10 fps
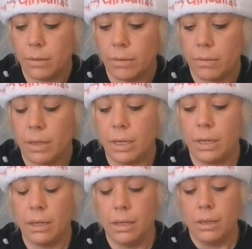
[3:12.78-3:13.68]
Okay,
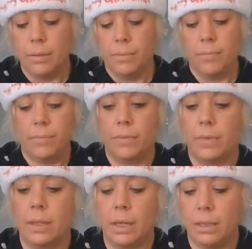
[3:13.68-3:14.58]

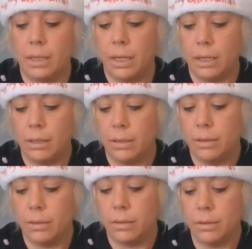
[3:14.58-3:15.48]
and then
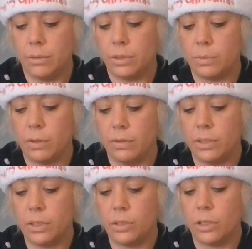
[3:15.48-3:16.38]
just move it
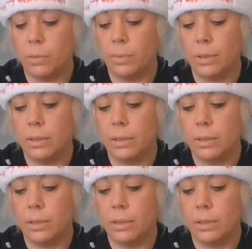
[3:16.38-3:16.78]
to the top.